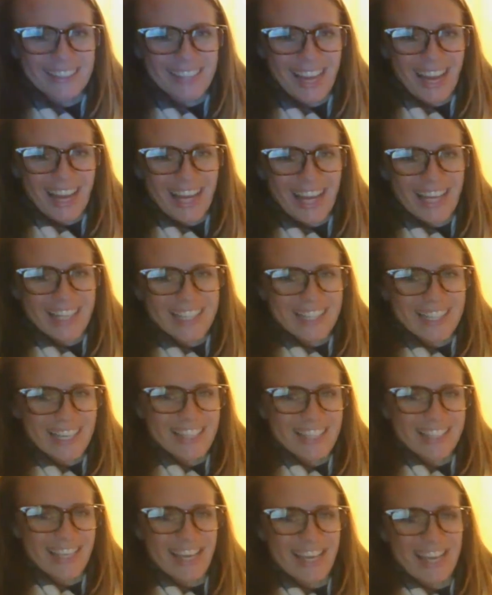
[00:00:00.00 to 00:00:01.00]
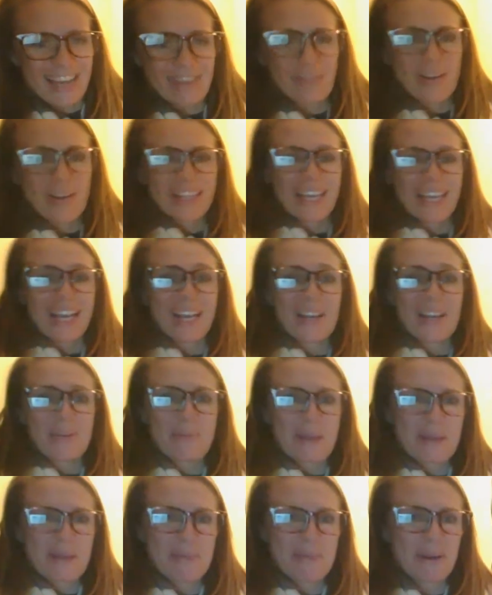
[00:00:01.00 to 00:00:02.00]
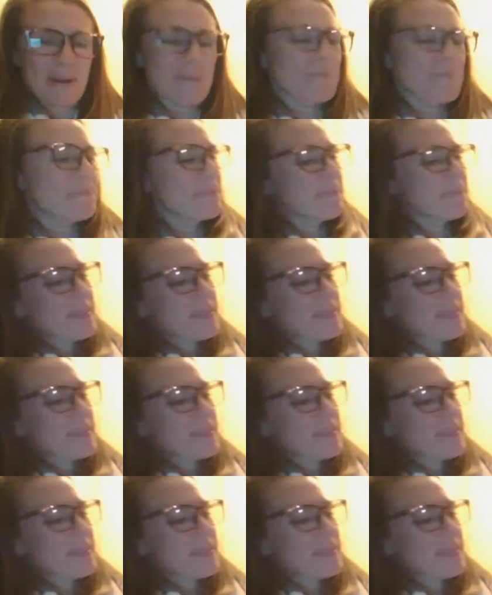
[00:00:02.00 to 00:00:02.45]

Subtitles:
I says I. Write that on your paper.